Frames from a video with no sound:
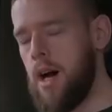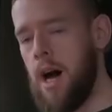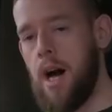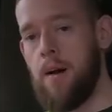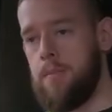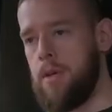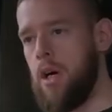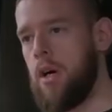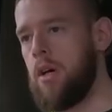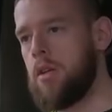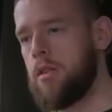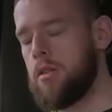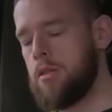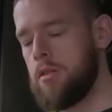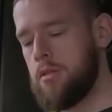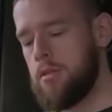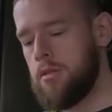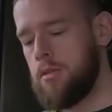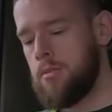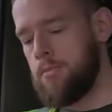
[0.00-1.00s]
I'm not.
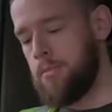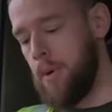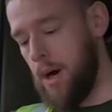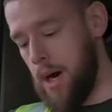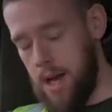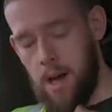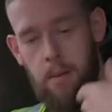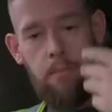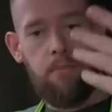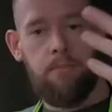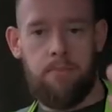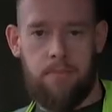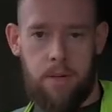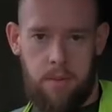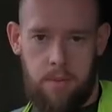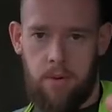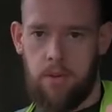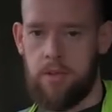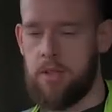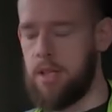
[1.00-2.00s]
But I am
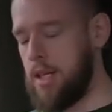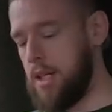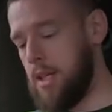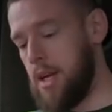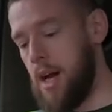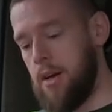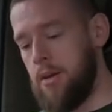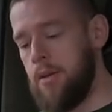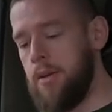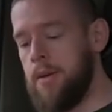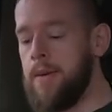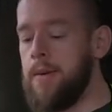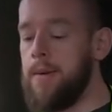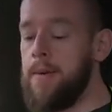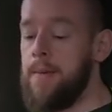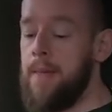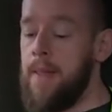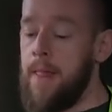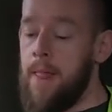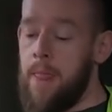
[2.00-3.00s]
promoting it now.
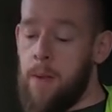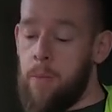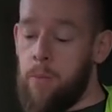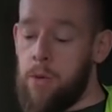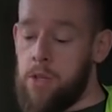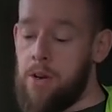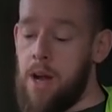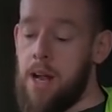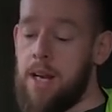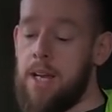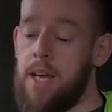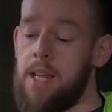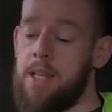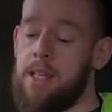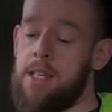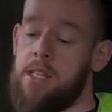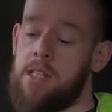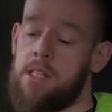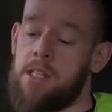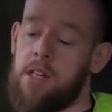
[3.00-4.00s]
We're trying to get
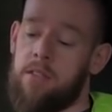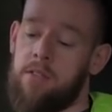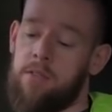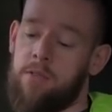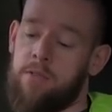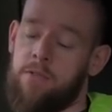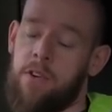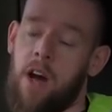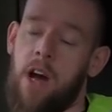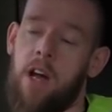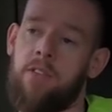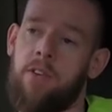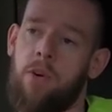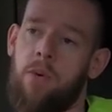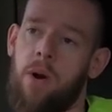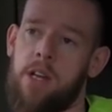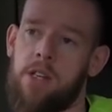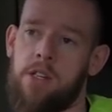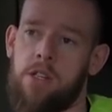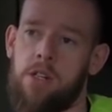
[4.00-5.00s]
these 5
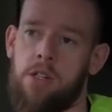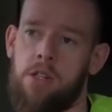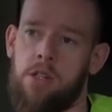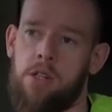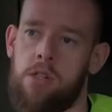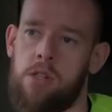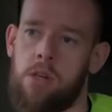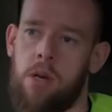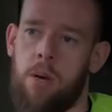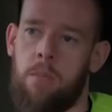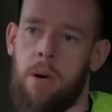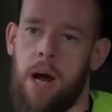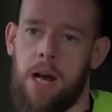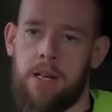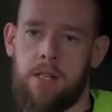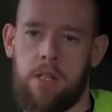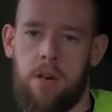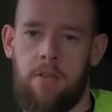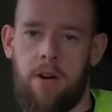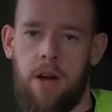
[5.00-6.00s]
questions
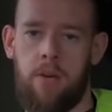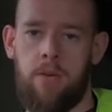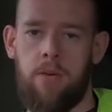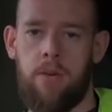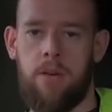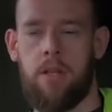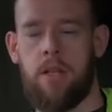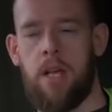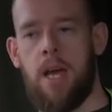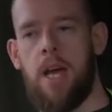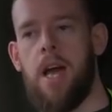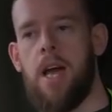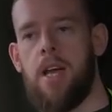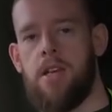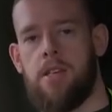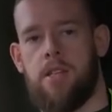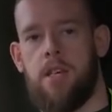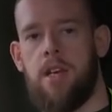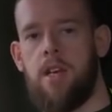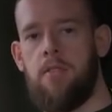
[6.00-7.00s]
passed around the
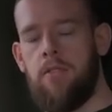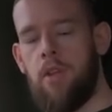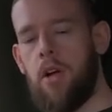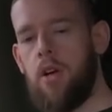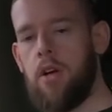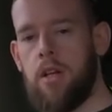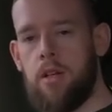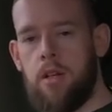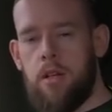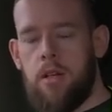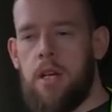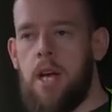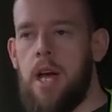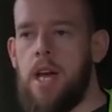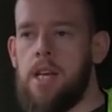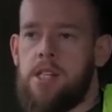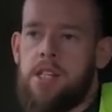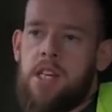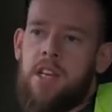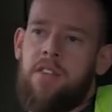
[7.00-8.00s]
HGV
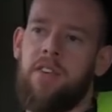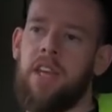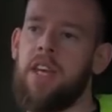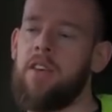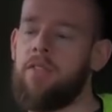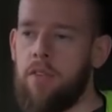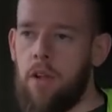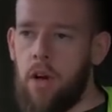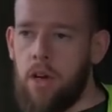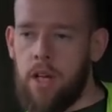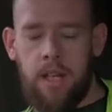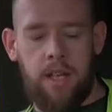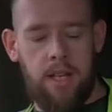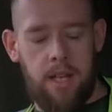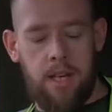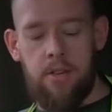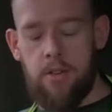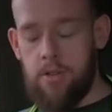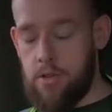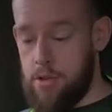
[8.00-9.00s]
vlogging
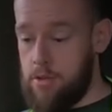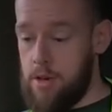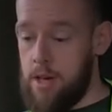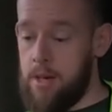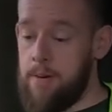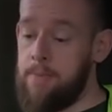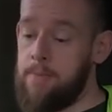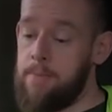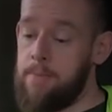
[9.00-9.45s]
industry.